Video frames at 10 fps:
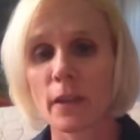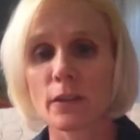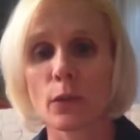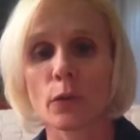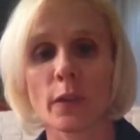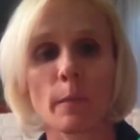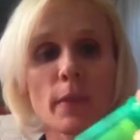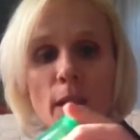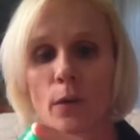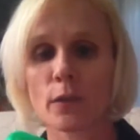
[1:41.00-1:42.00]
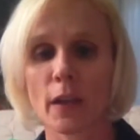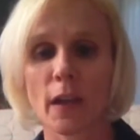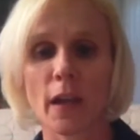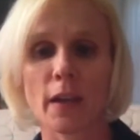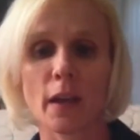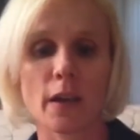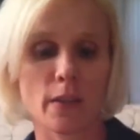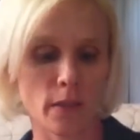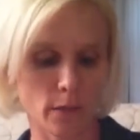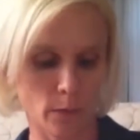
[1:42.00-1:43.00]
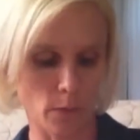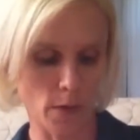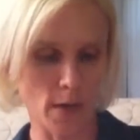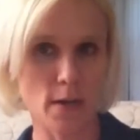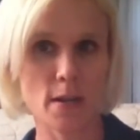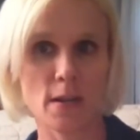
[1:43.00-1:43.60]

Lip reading: So same thing goes on this one.